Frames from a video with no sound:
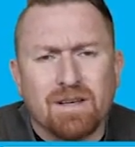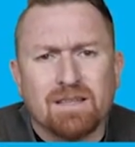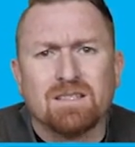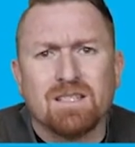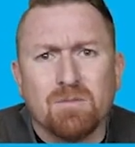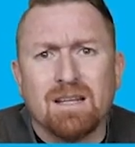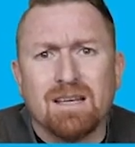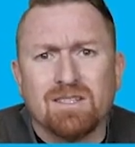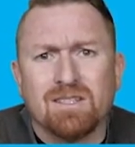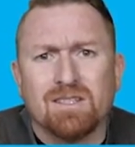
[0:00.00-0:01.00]
the
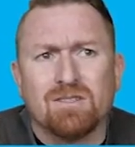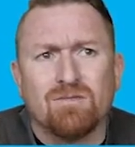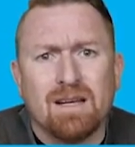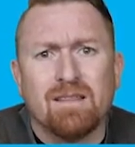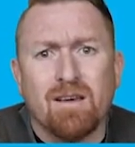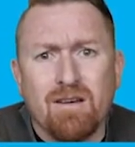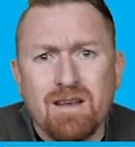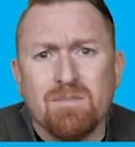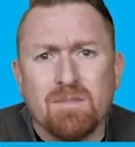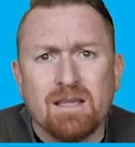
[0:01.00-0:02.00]
stimulation is really the
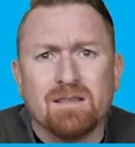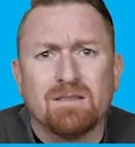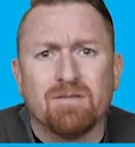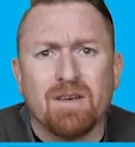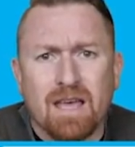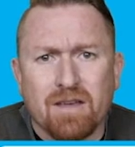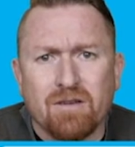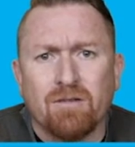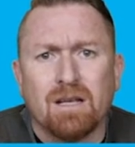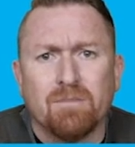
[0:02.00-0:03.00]
only means of
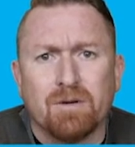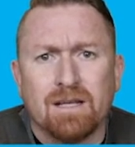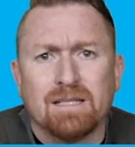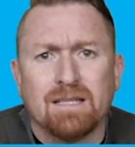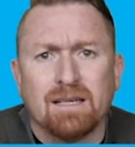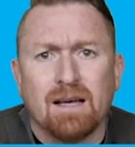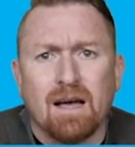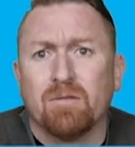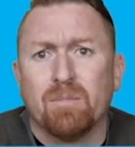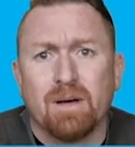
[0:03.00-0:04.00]
accurately predicting
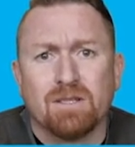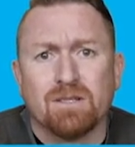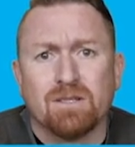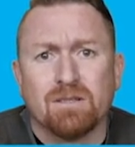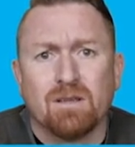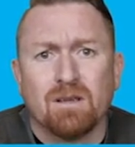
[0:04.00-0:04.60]
how a patient's